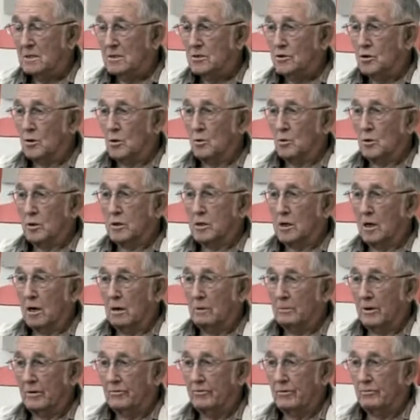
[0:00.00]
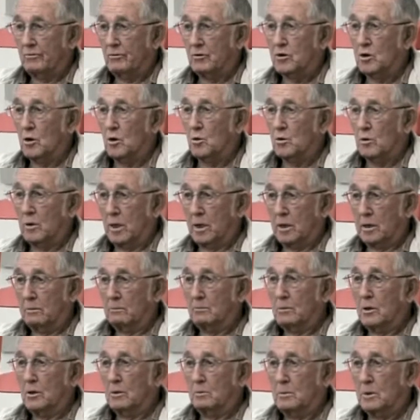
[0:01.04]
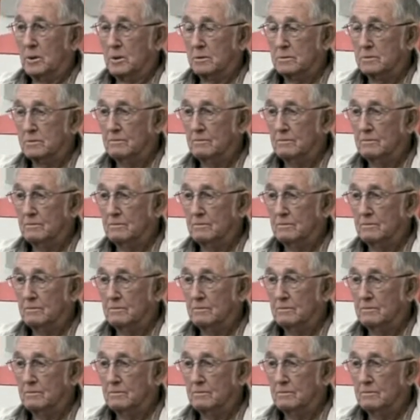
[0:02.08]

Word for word: It's the only time I've ever told that in public.